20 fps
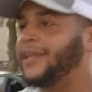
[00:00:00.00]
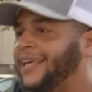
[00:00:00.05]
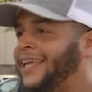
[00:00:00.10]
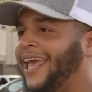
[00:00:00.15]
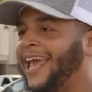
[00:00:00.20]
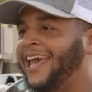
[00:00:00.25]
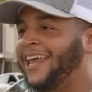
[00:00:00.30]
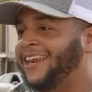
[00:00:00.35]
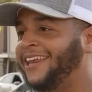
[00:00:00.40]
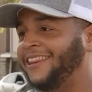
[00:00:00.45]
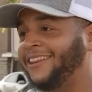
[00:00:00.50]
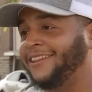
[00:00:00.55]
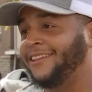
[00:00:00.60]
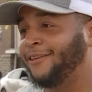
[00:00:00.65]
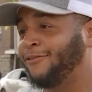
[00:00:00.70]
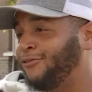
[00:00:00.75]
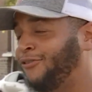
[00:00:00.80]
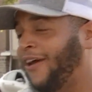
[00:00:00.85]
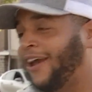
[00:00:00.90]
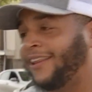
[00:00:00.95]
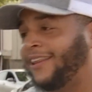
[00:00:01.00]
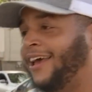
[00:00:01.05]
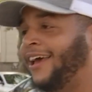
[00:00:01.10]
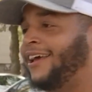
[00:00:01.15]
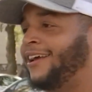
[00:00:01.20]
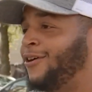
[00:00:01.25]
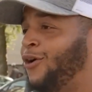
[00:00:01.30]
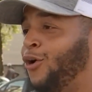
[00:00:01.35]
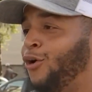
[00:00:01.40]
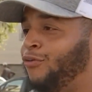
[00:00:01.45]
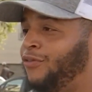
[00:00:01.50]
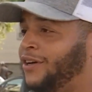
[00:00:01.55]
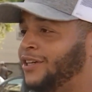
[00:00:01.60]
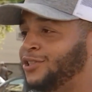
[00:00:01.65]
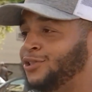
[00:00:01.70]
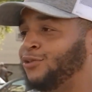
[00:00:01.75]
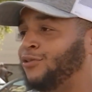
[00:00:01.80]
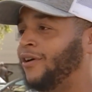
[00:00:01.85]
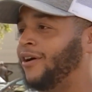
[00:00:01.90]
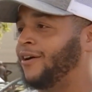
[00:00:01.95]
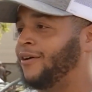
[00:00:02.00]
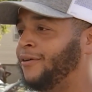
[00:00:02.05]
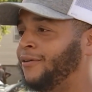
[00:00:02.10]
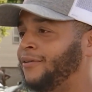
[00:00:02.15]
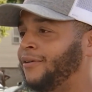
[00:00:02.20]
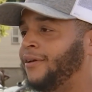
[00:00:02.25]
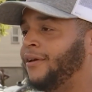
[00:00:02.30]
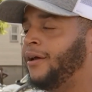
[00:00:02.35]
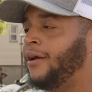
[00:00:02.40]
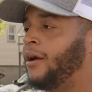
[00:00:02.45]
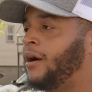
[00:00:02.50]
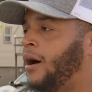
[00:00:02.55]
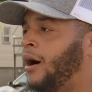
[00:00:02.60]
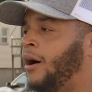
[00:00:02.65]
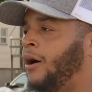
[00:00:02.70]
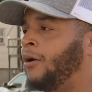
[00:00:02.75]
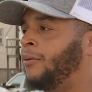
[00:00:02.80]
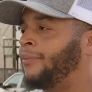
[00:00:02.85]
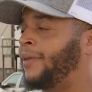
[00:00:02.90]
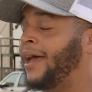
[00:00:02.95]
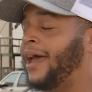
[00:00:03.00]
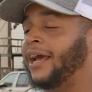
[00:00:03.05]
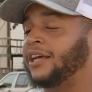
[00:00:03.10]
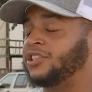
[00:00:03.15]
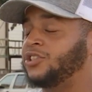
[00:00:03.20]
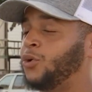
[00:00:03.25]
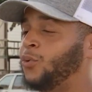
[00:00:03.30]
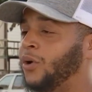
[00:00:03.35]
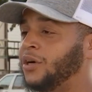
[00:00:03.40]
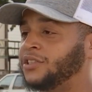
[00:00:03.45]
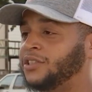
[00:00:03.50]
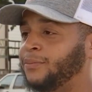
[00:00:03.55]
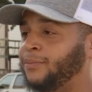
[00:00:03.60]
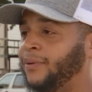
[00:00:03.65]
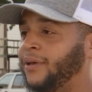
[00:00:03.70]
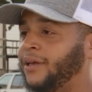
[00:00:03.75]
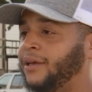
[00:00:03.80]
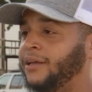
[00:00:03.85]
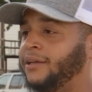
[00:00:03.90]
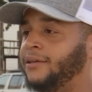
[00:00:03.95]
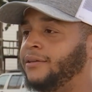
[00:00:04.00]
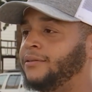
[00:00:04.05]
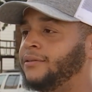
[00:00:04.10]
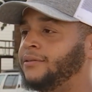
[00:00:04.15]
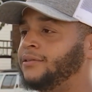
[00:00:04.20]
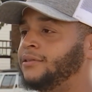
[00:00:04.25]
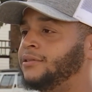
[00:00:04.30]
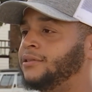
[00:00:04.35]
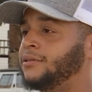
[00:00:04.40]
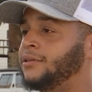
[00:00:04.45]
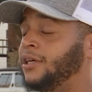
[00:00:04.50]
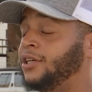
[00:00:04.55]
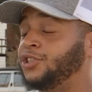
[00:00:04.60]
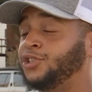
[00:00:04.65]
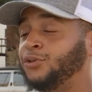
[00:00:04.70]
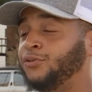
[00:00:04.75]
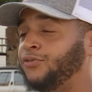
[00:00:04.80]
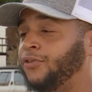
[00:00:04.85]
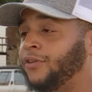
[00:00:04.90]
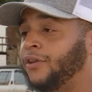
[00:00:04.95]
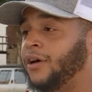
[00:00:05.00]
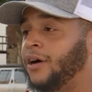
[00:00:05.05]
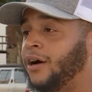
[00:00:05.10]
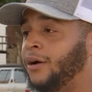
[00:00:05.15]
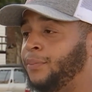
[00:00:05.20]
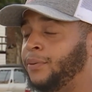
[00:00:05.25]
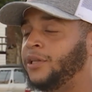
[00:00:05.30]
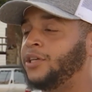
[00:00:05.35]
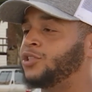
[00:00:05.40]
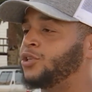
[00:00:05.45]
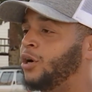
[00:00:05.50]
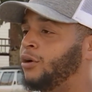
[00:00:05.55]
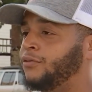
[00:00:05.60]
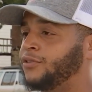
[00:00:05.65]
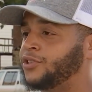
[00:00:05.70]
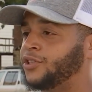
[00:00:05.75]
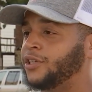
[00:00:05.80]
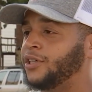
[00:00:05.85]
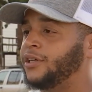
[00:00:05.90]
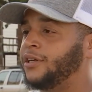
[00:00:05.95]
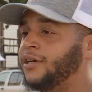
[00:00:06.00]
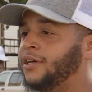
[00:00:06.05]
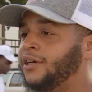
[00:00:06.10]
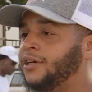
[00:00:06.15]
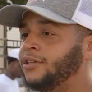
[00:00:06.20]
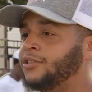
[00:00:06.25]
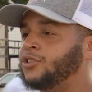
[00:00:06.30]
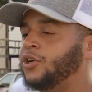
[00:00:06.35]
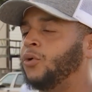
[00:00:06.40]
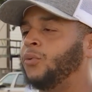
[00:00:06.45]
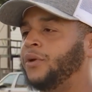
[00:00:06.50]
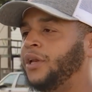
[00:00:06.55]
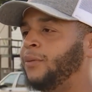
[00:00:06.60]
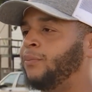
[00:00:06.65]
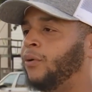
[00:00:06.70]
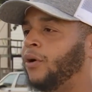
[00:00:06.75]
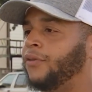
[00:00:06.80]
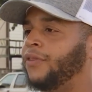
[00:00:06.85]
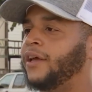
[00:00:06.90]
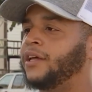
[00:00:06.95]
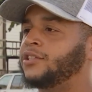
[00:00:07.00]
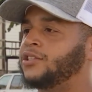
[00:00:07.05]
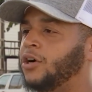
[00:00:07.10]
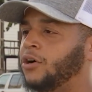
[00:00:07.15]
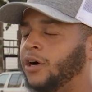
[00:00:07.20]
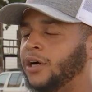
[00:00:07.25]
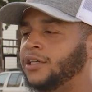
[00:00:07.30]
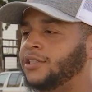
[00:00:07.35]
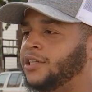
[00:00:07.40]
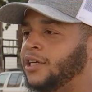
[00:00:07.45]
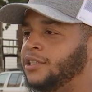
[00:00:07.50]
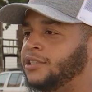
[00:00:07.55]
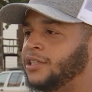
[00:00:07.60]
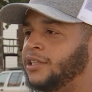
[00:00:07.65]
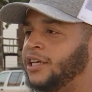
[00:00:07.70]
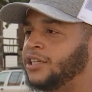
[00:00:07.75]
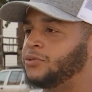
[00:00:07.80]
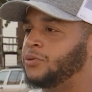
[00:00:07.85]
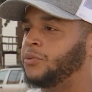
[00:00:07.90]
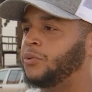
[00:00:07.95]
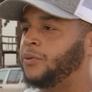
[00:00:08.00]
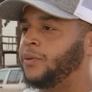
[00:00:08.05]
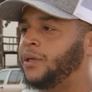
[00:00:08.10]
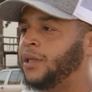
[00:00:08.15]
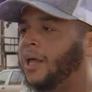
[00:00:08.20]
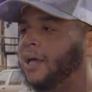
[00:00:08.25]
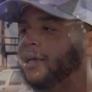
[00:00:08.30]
negating the fact that COVID is around. Um, that actually was a big issue for the uh, police officer. So when he brought that to our attention, that's when we